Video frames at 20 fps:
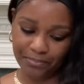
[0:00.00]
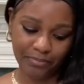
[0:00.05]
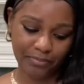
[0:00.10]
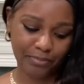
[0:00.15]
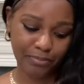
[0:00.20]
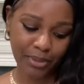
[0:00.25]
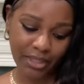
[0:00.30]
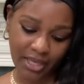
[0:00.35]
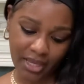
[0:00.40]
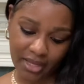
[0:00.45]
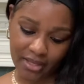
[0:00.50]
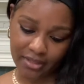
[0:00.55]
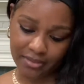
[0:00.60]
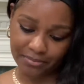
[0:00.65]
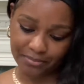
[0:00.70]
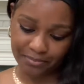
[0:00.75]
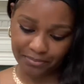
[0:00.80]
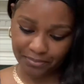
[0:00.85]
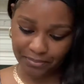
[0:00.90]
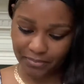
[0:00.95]
But yeah,
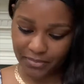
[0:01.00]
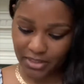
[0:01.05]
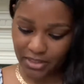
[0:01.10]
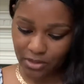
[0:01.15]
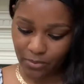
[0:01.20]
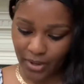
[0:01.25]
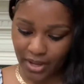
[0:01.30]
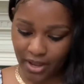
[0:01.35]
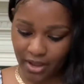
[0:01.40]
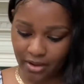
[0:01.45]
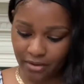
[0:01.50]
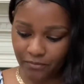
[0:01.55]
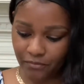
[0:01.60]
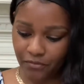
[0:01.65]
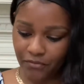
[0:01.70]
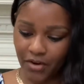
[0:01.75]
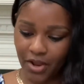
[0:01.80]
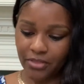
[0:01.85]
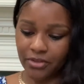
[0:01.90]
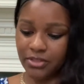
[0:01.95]
this is what I got him
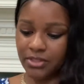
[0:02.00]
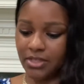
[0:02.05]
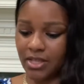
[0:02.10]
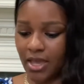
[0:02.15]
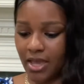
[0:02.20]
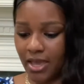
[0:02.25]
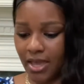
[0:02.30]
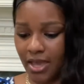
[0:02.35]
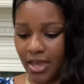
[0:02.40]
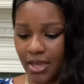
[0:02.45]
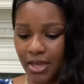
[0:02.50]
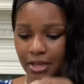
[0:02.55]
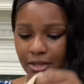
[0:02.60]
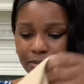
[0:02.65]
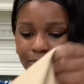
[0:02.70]
for Father's Day.